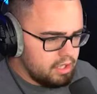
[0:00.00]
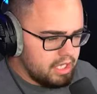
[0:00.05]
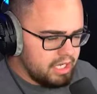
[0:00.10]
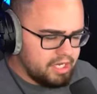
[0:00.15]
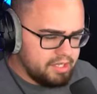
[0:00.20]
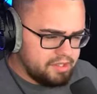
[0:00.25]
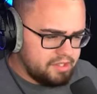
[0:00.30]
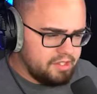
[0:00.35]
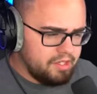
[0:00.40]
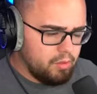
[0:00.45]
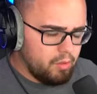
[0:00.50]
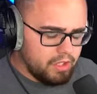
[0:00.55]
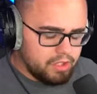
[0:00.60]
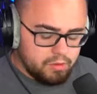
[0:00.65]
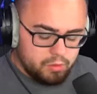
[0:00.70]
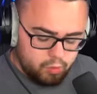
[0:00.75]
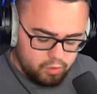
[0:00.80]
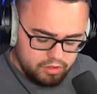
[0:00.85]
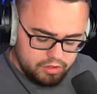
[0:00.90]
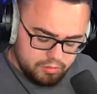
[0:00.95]
I could see why
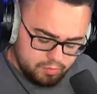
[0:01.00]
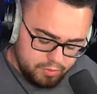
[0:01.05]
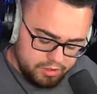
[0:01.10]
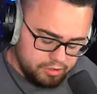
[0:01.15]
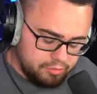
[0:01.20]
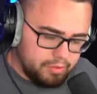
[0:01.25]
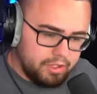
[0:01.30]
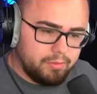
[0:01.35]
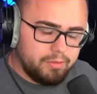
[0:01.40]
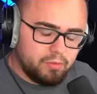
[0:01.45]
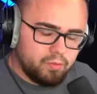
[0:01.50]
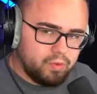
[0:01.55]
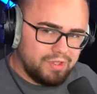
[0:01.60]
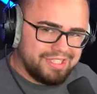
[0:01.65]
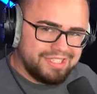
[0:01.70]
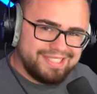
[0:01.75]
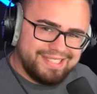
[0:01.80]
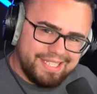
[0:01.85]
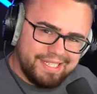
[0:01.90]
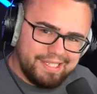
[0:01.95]
Sp SpongeBob would
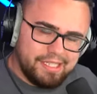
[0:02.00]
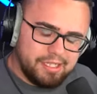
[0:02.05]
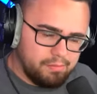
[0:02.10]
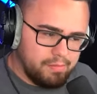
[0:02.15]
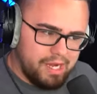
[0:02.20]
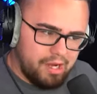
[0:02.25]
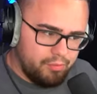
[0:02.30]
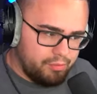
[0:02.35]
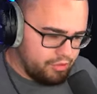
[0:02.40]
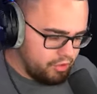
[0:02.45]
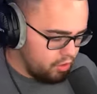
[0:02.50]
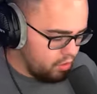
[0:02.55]
wanna take him out,